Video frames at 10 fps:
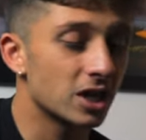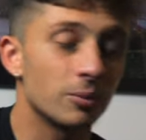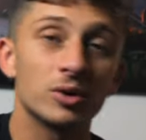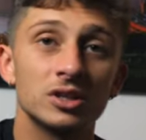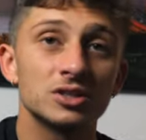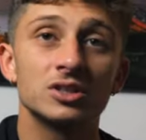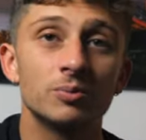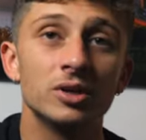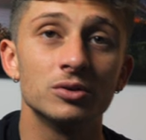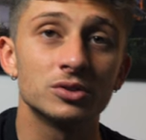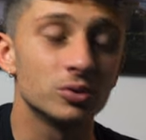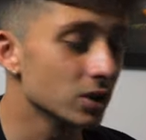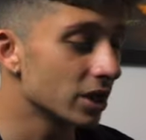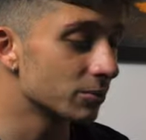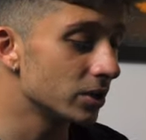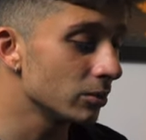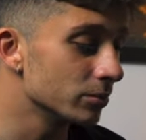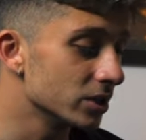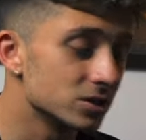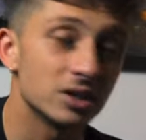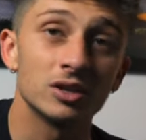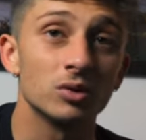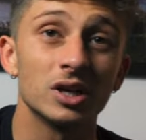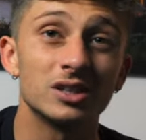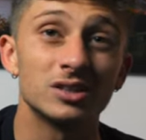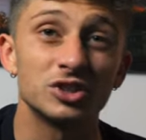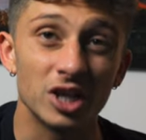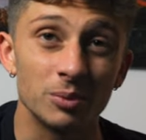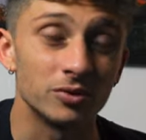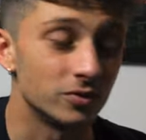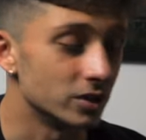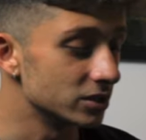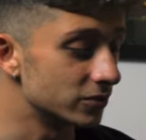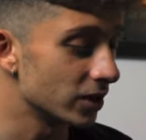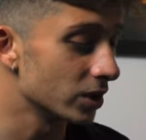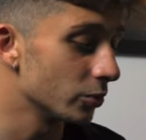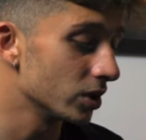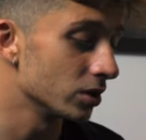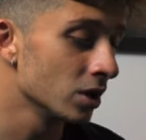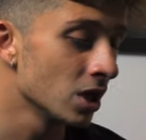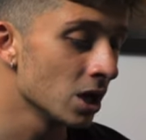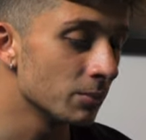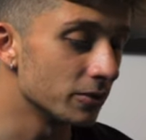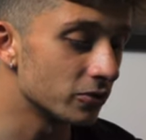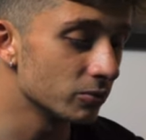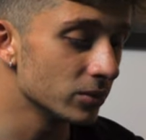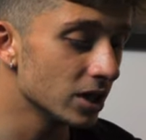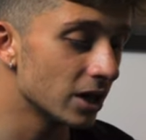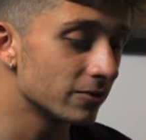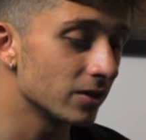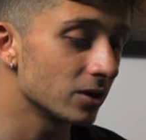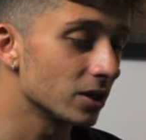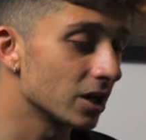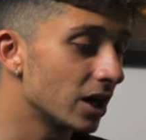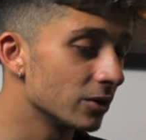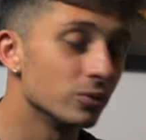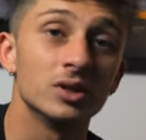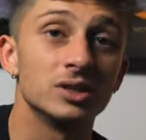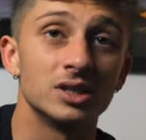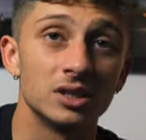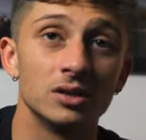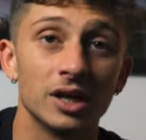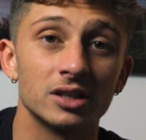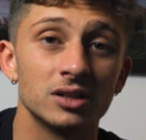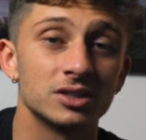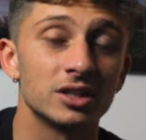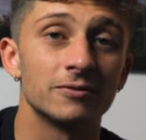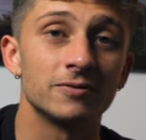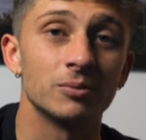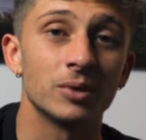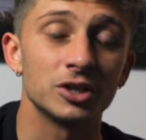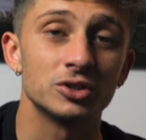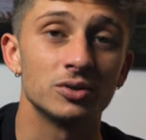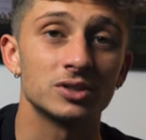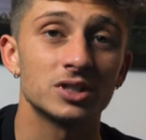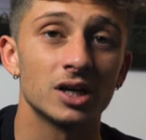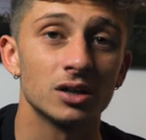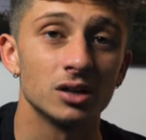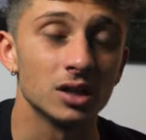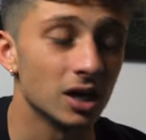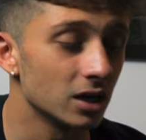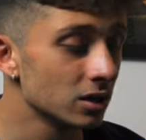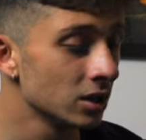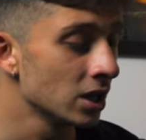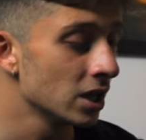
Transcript: camera doesn't appeal to a lot of people because they don't like the shape of it. It's very weird. But for me, I found that I really did like this and it fit my shooting style a lot.